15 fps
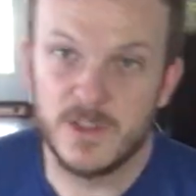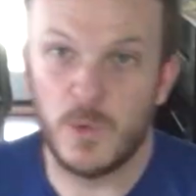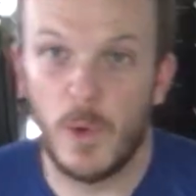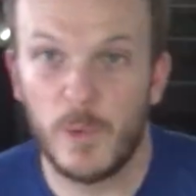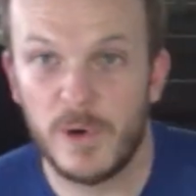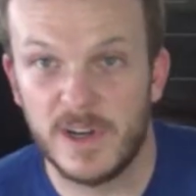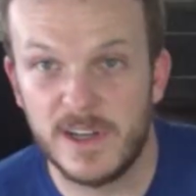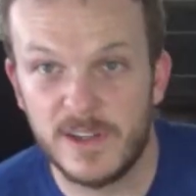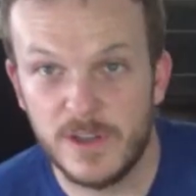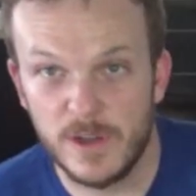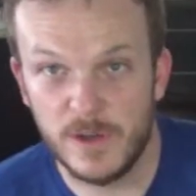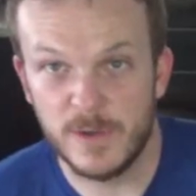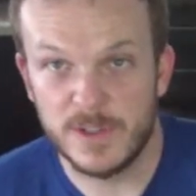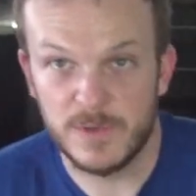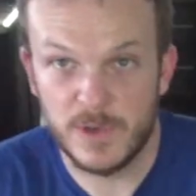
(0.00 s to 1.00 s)
So what we're going
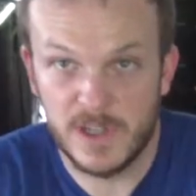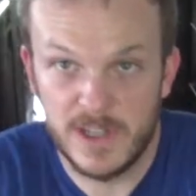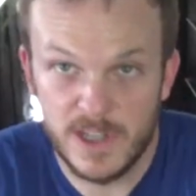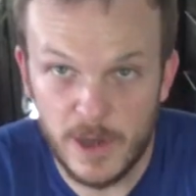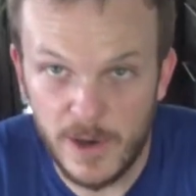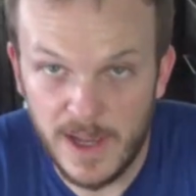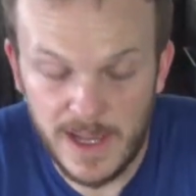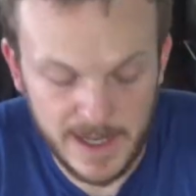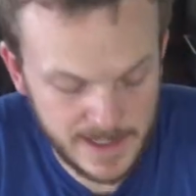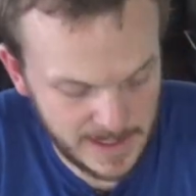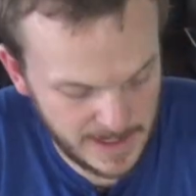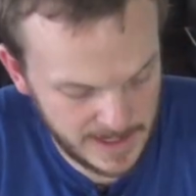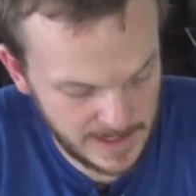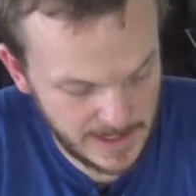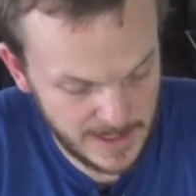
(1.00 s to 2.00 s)
to do is we're going to go
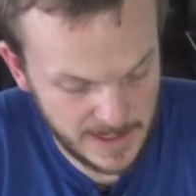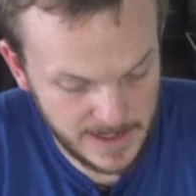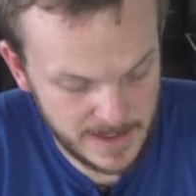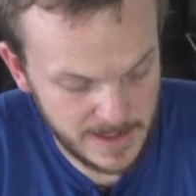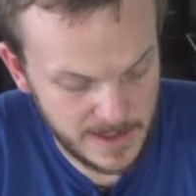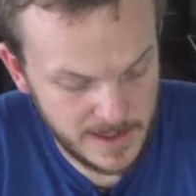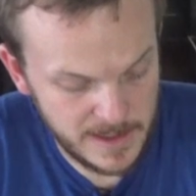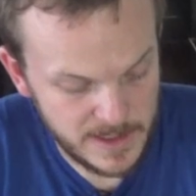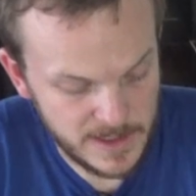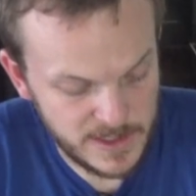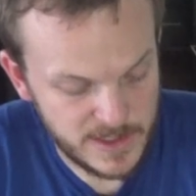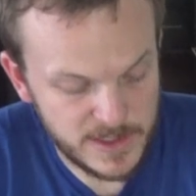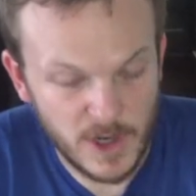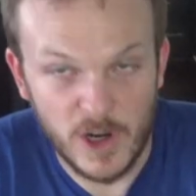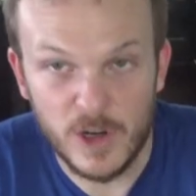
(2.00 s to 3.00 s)
ahead and
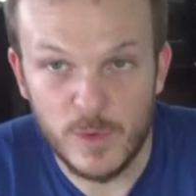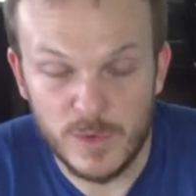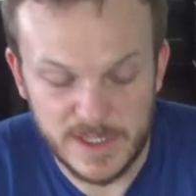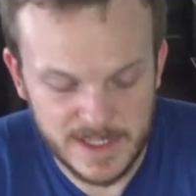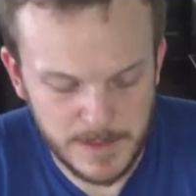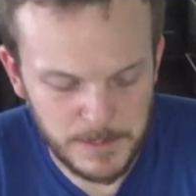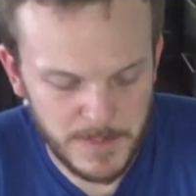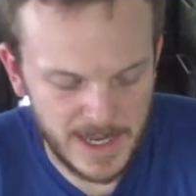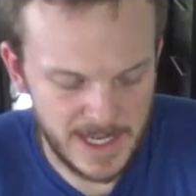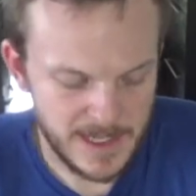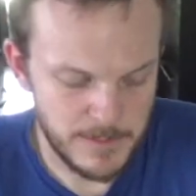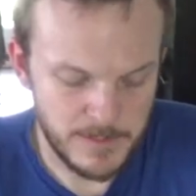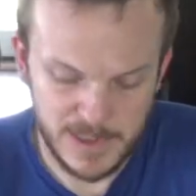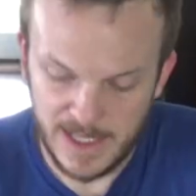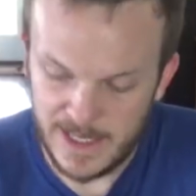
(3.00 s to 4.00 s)
start with the
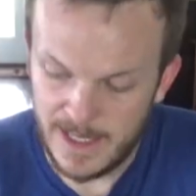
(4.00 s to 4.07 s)
main